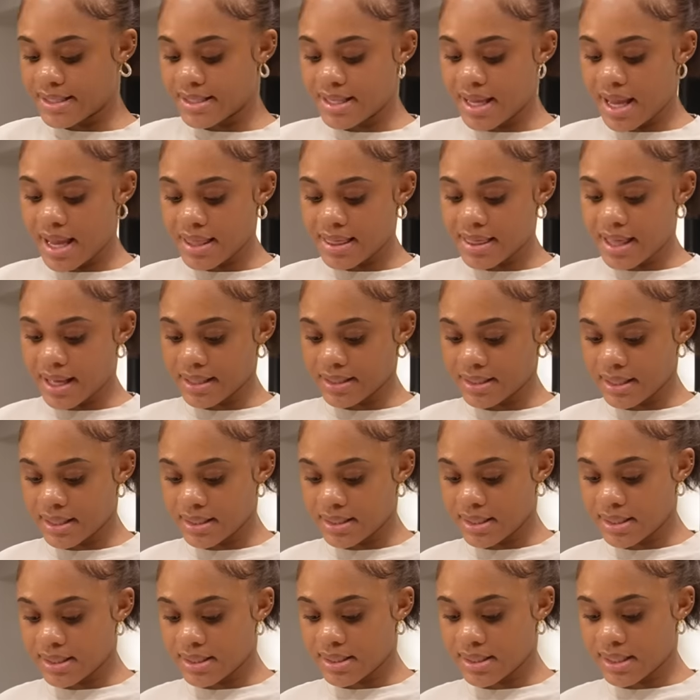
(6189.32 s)
saying that
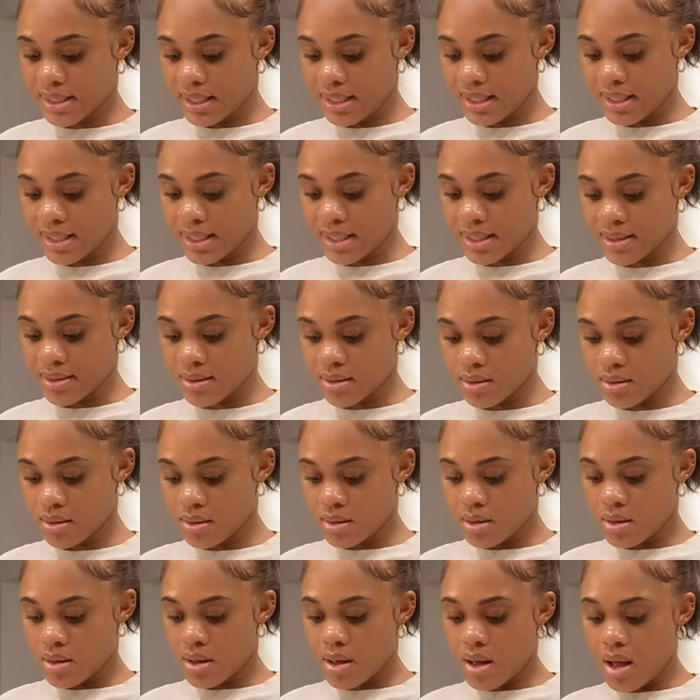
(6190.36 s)
it is clean
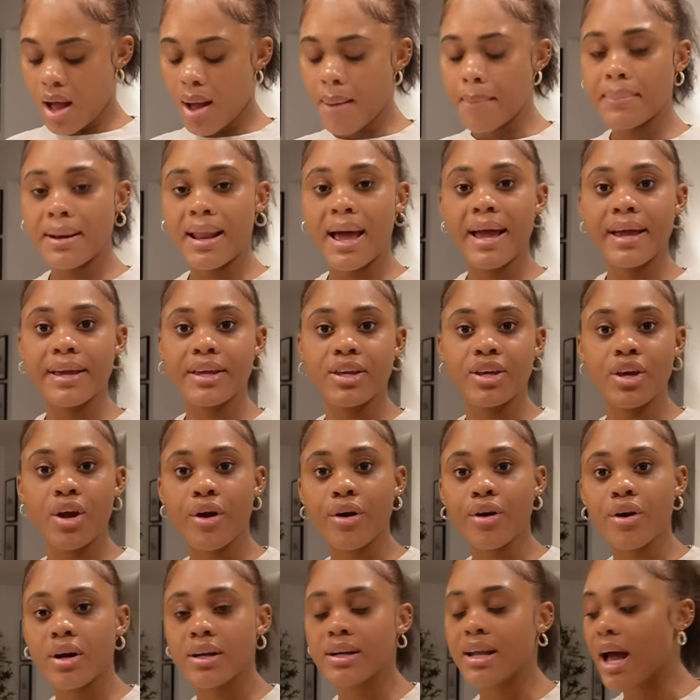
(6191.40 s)
no, I'm like, mommy.
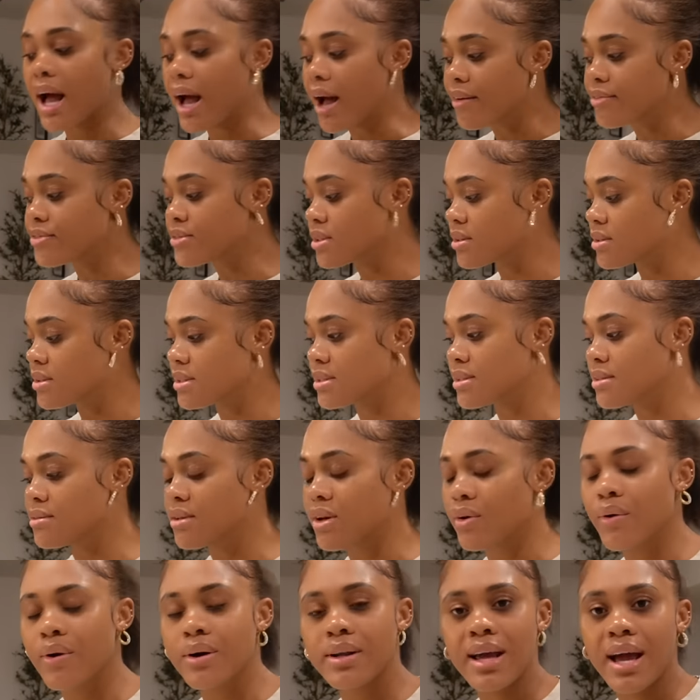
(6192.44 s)
you're gonna have to
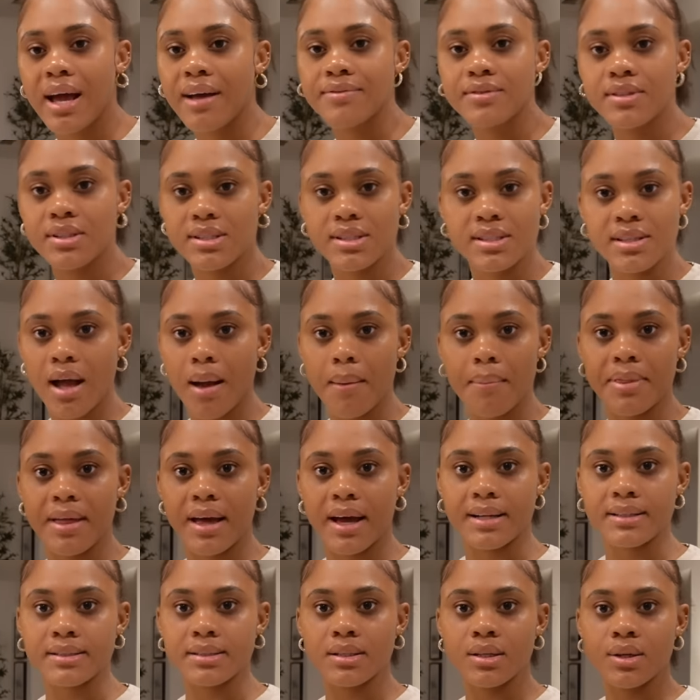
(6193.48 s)
you're gonna have to stop
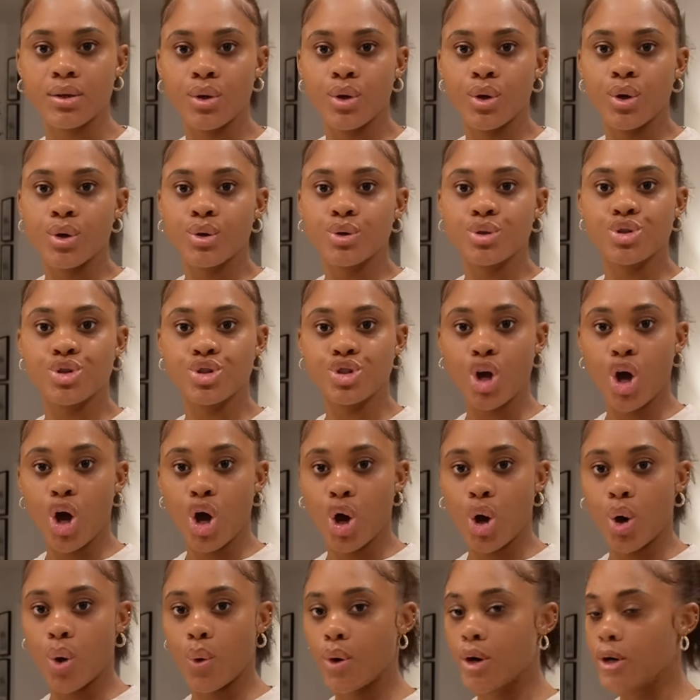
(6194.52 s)
that. So
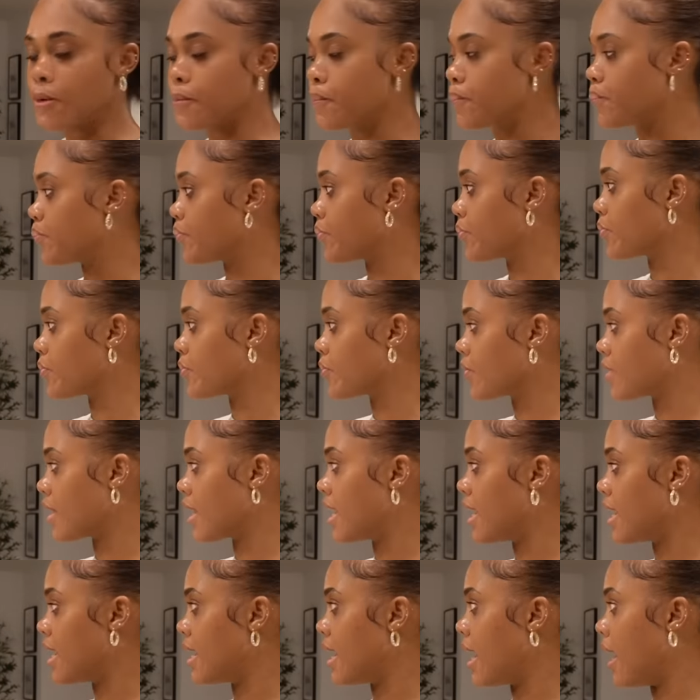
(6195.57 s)
mommy.
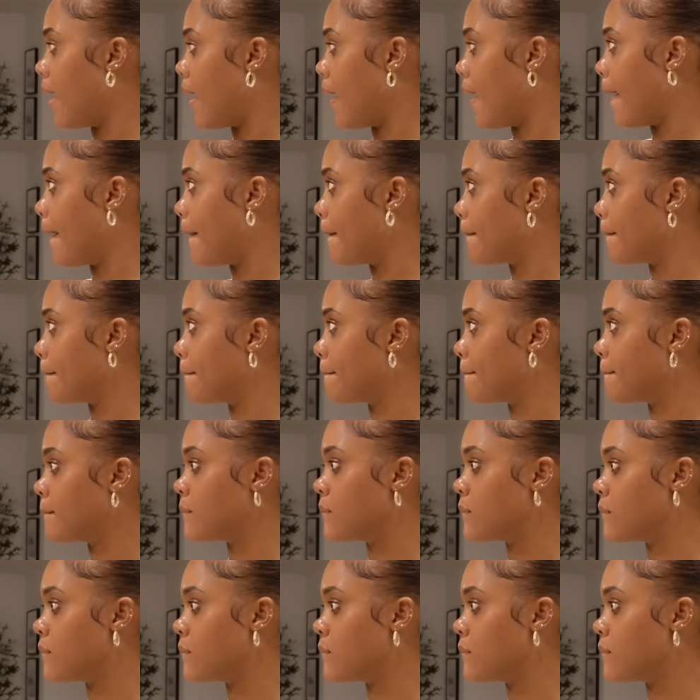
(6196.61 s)
he um